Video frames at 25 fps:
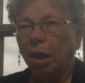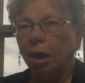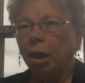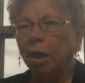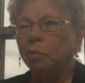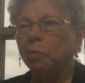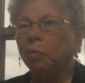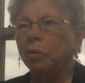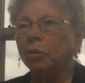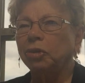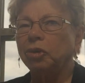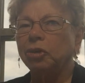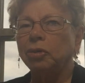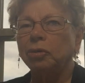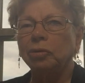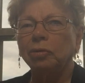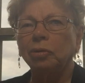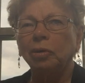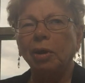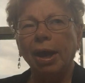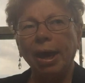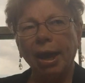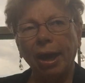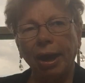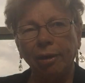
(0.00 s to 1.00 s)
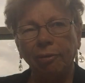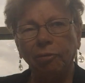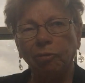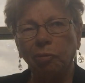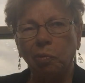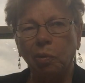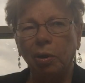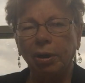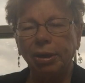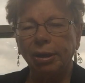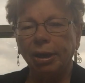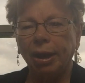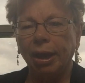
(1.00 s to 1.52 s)
We'll do half
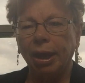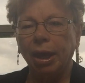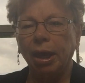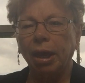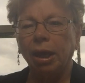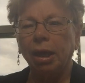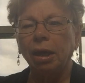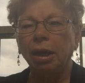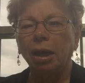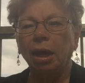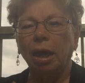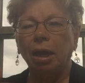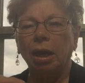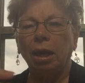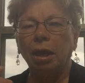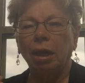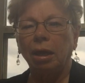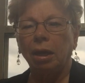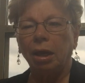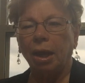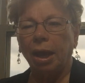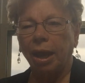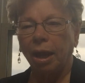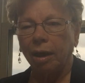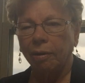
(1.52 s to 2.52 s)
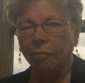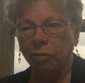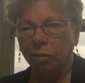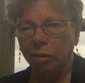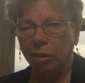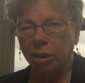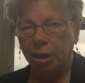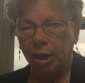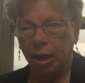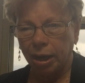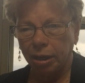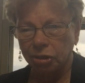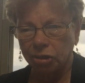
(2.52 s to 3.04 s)
one day and half the
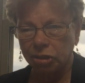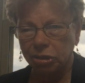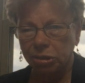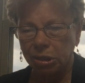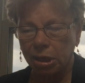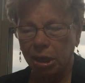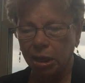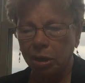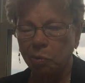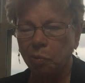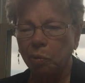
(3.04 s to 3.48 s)
next day.